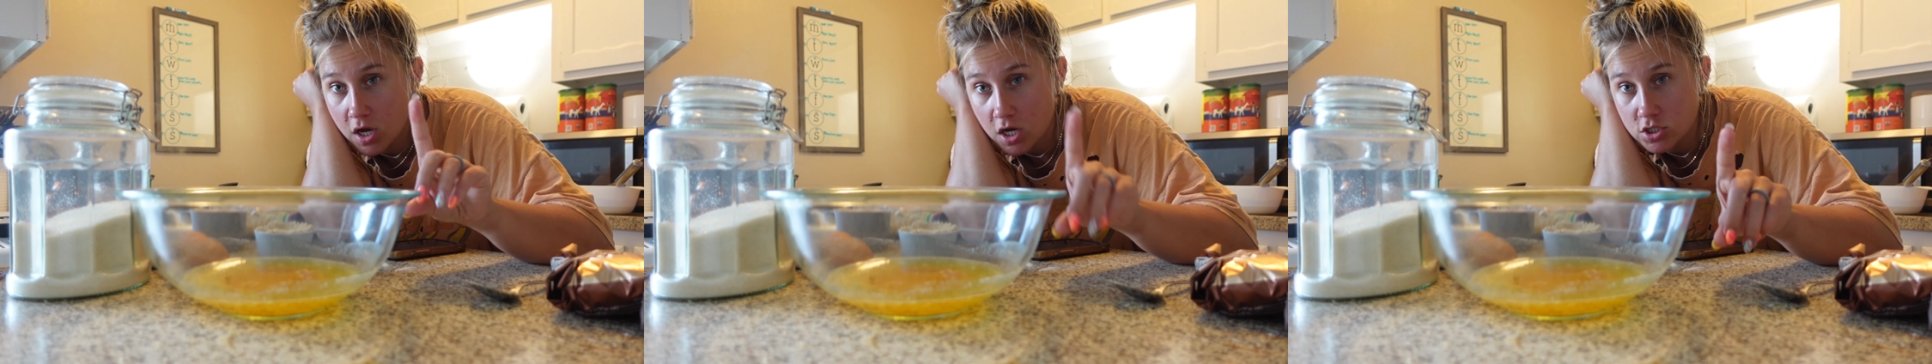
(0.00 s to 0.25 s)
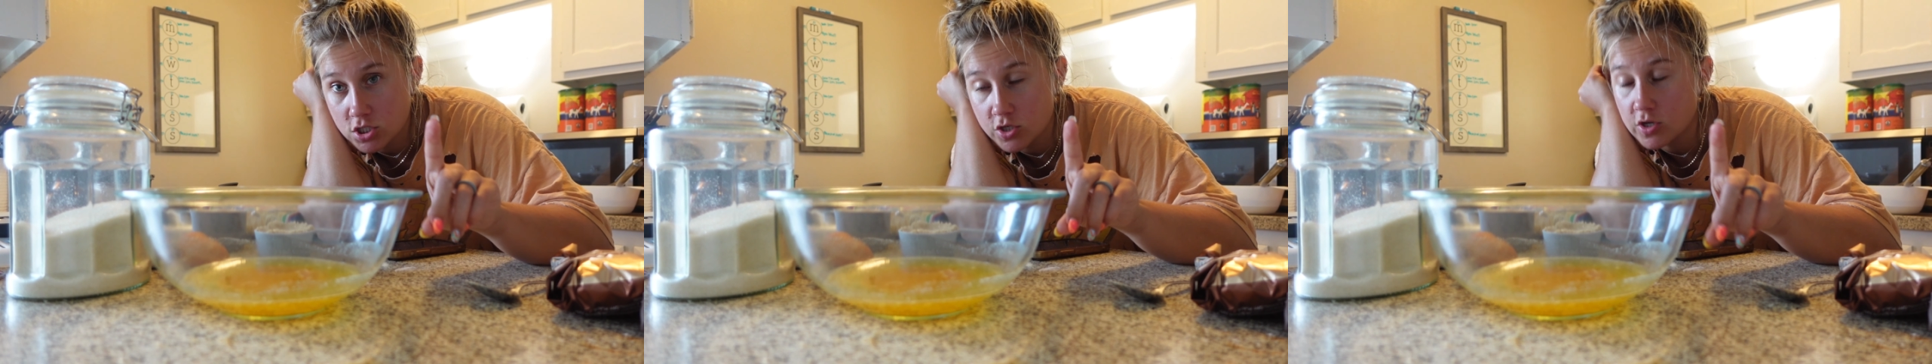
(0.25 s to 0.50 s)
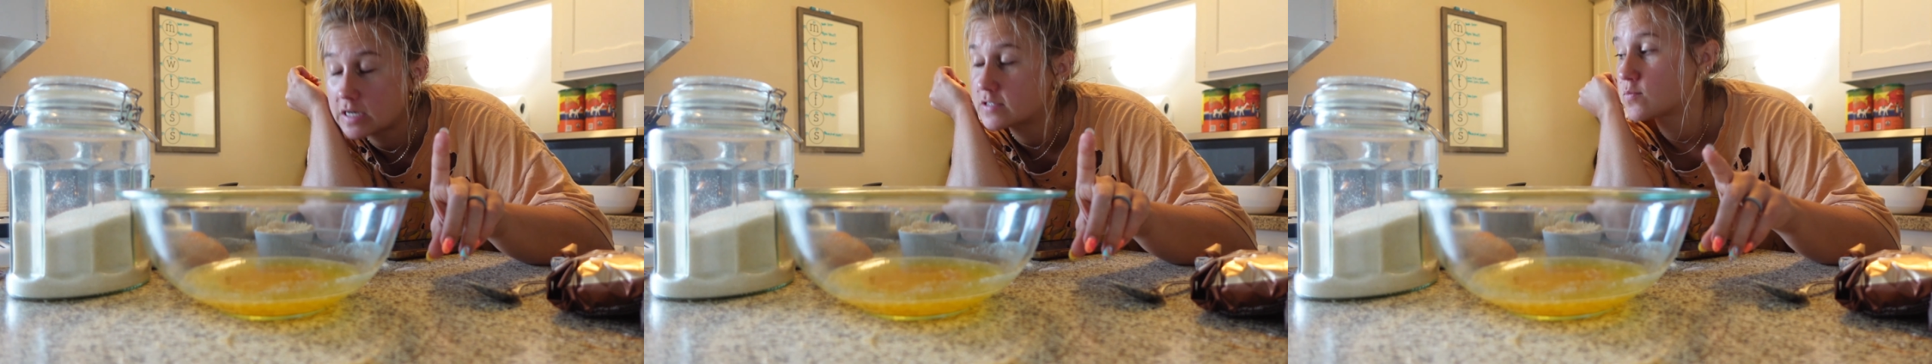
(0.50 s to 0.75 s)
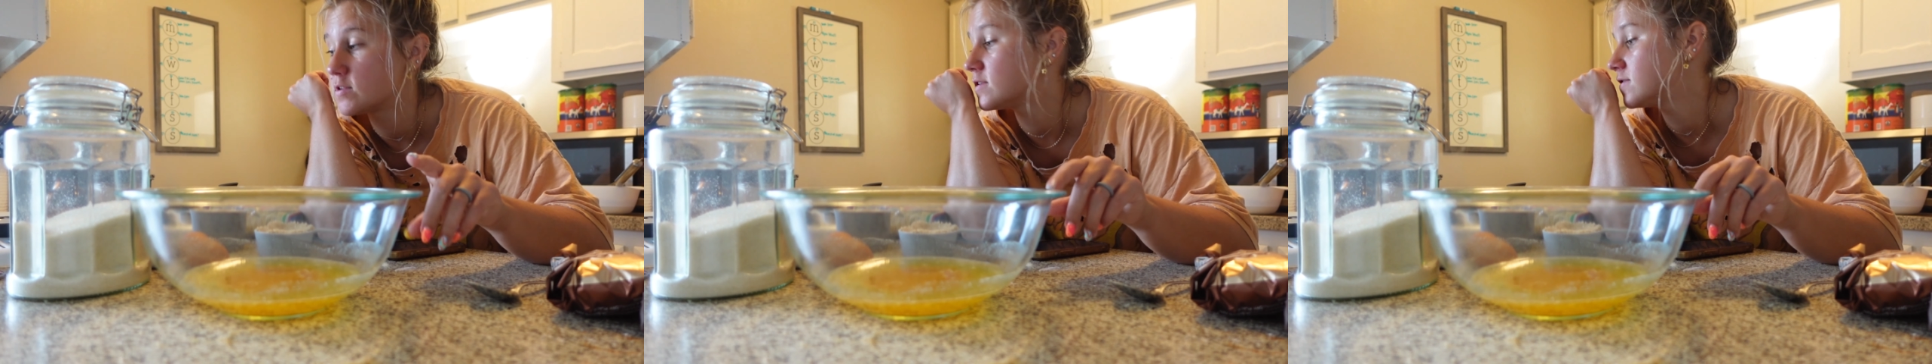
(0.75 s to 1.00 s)
I'll show you guys
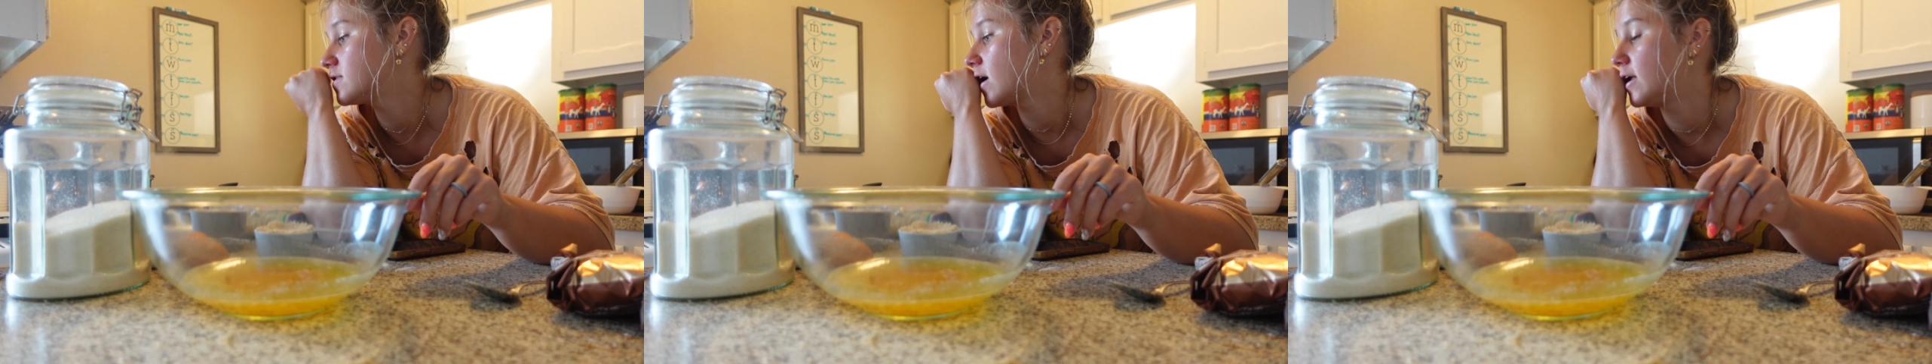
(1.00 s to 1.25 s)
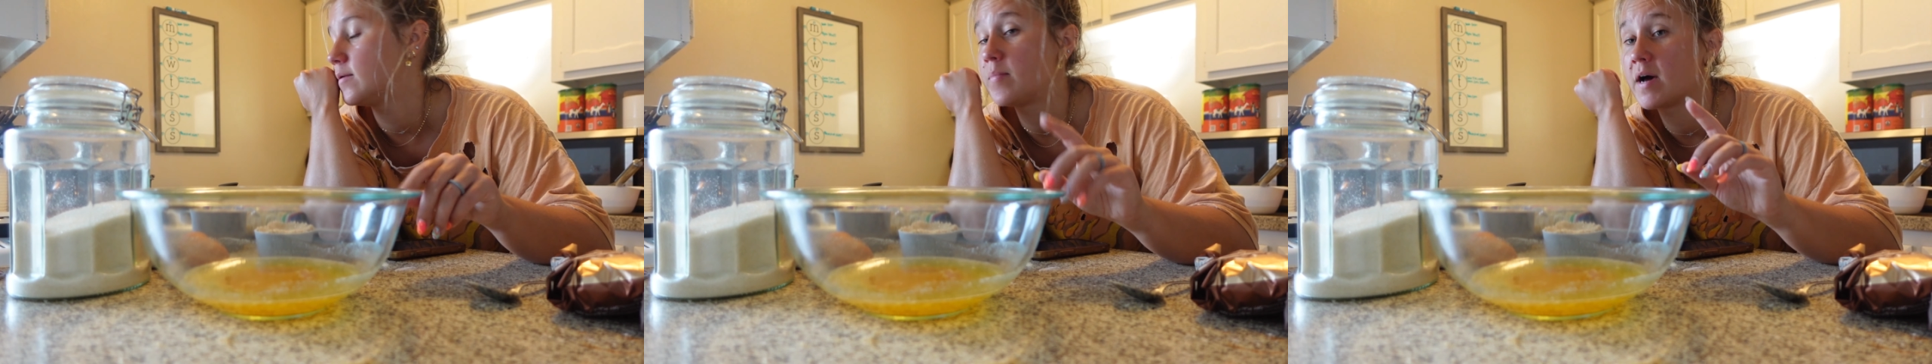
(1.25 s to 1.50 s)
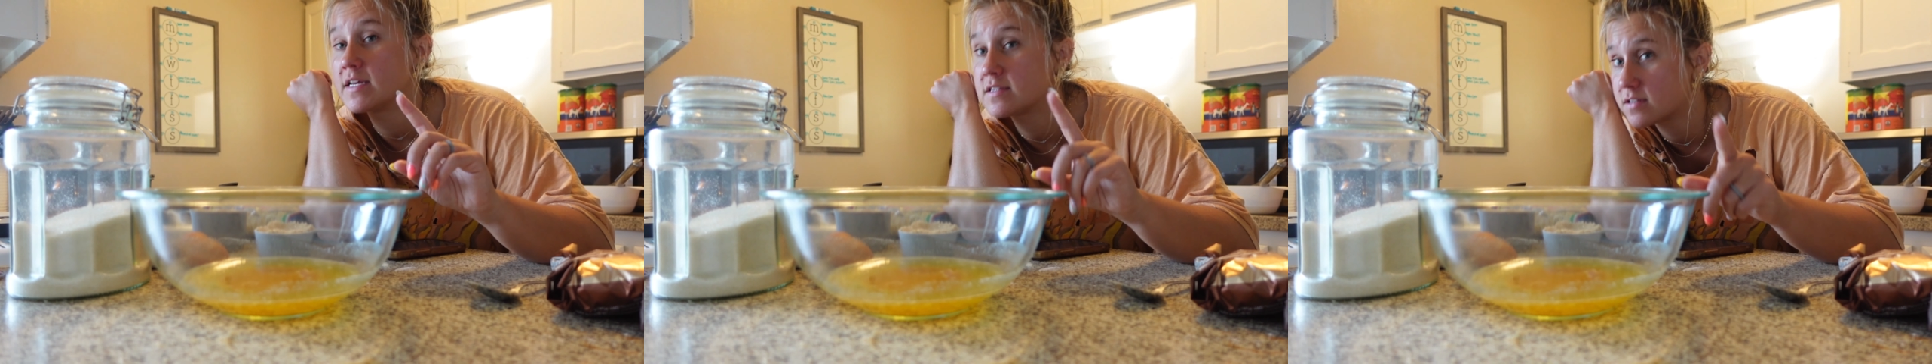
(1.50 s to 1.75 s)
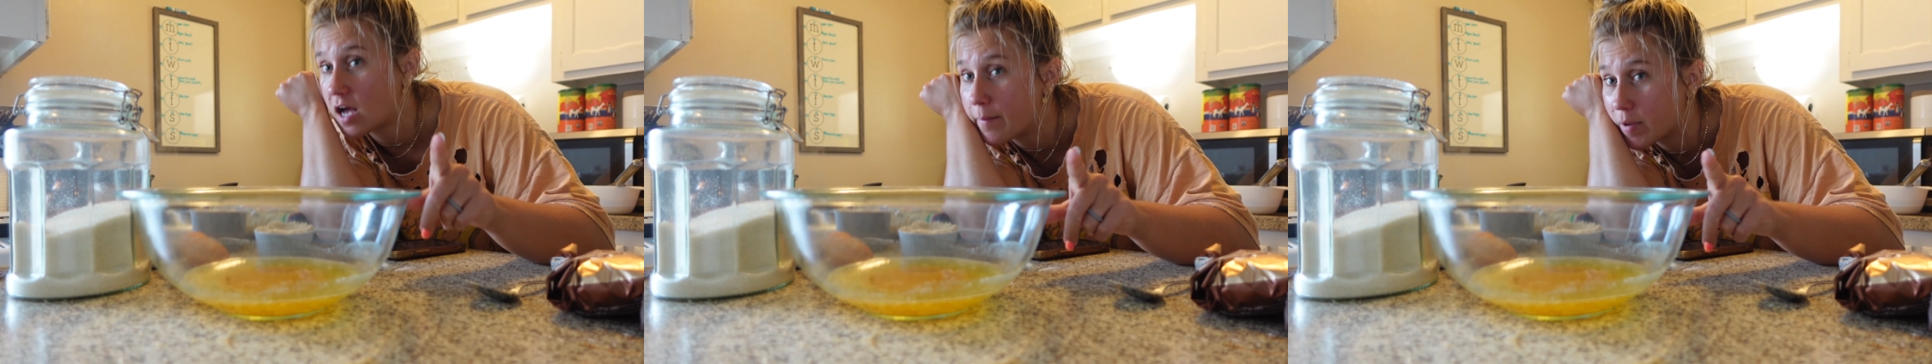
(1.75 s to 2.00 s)
once it's done, but it's
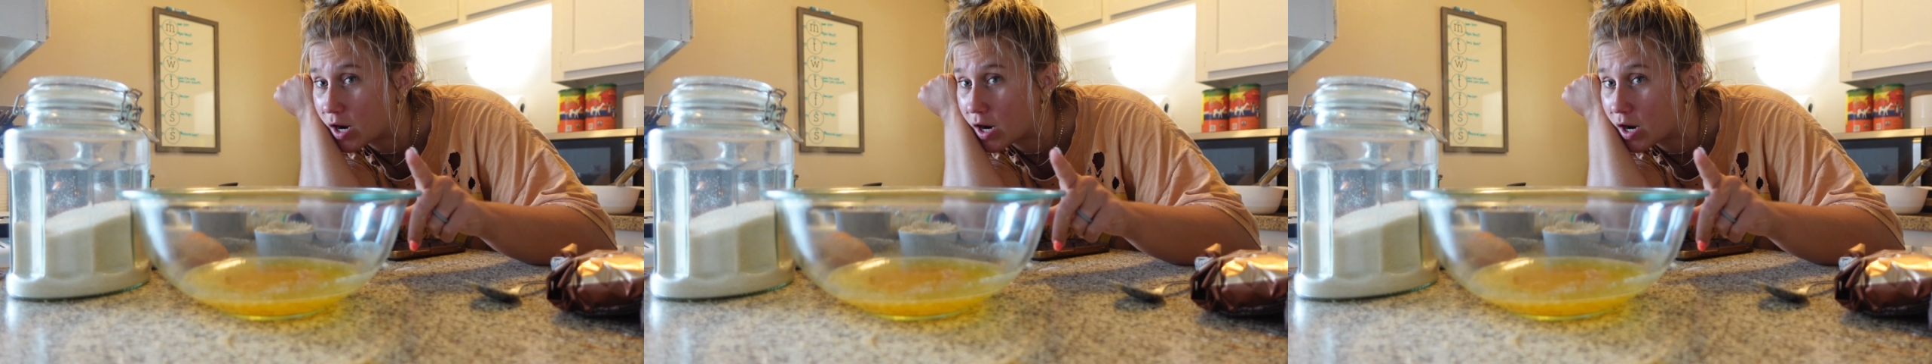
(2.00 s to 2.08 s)
not